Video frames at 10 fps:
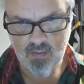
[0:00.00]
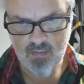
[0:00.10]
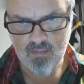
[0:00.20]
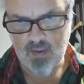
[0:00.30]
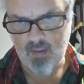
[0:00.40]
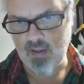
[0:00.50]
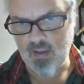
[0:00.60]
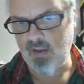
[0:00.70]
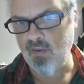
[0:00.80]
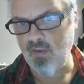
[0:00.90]
Maybe
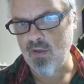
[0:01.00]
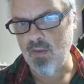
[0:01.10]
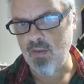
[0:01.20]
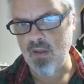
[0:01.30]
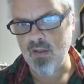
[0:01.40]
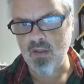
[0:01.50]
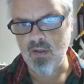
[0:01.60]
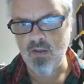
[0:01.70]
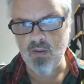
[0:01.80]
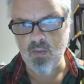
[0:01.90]
leave those other parts down
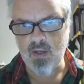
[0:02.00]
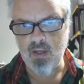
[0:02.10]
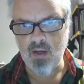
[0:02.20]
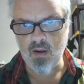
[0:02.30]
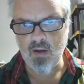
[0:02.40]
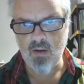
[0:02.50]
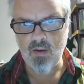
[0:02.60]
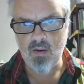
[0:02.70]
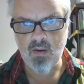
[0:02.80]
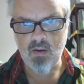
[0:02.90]
there the way they are.
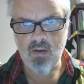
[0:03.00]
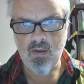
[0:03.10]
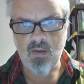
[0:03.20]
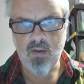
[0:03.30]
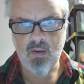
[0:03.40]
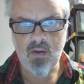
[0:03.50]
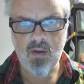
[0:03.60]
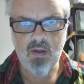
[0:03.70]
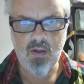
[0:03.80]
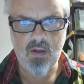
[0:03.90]

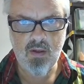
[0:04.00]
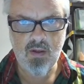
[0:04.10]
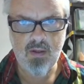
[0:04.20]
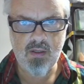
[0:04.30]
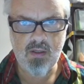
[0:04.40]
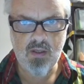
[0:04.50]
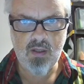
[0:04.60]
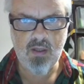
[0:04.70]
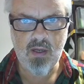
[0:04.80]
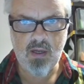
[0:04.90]
This
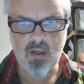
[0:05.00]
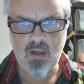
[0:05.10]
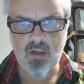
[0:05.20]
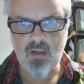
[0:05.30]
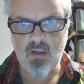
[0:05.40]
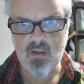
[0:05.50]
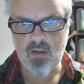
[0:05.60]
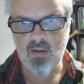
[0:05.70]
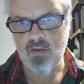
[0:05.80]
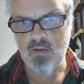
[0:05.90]
and that.
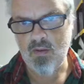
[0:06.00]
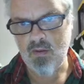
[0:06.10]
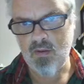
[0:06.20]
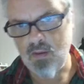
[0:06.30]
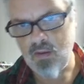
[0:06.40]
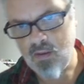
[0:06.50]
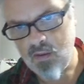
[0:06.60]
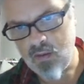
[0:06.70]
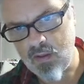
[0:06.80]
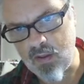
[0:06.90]

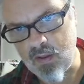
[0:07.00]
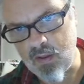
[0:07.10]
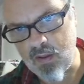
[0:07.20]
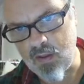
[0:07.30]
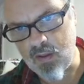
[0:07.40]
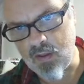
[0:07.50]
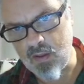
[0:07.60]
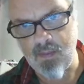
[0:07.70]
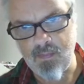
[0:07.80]
Something like that.